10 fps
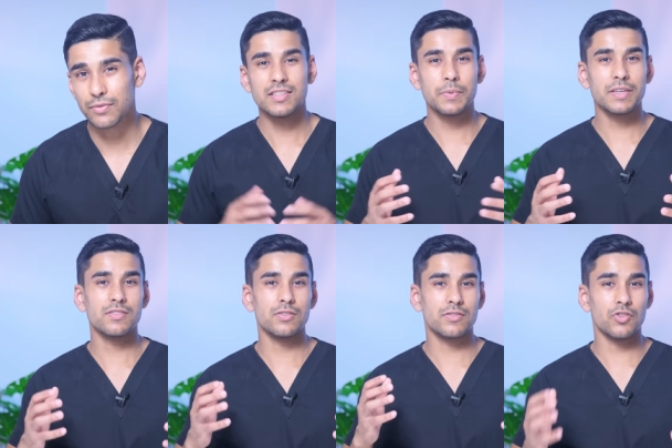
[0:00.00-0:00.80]
This is
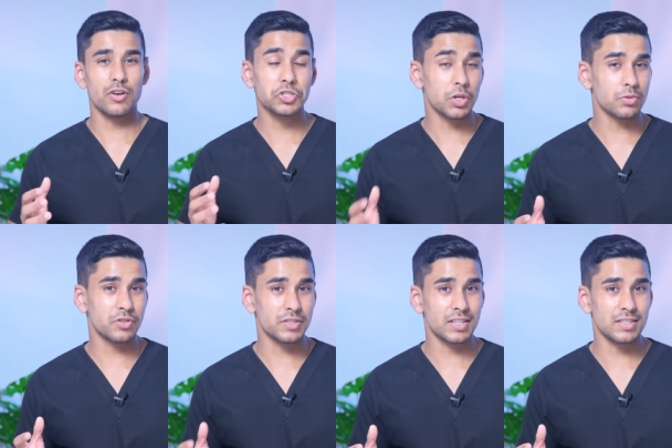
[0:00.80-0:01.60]
because your strong
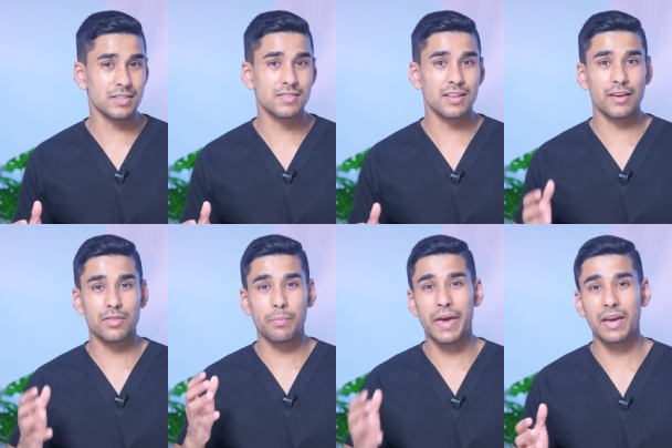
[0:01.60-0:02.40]
shoulder adductors
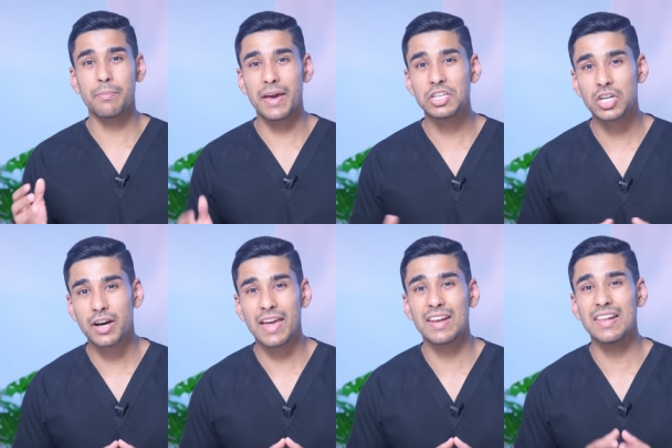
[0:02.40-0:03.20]
like the pec
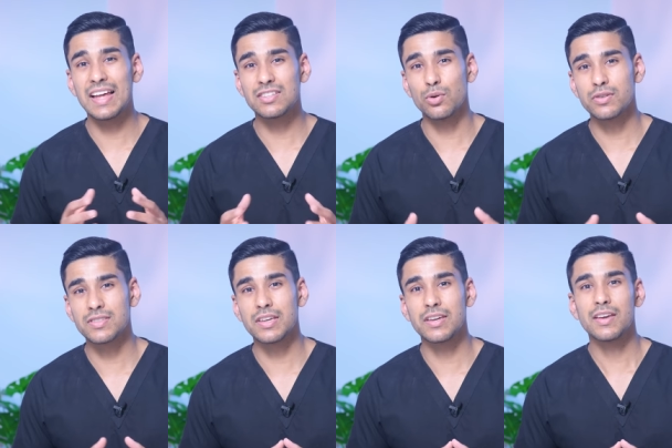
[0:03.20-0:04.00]
major and lat
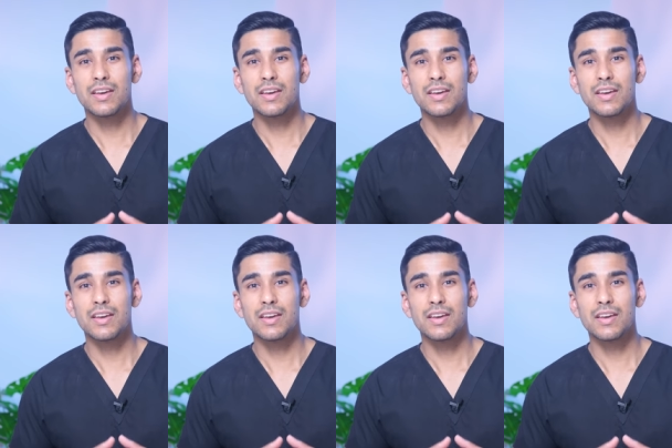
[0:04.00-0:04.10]
dorsi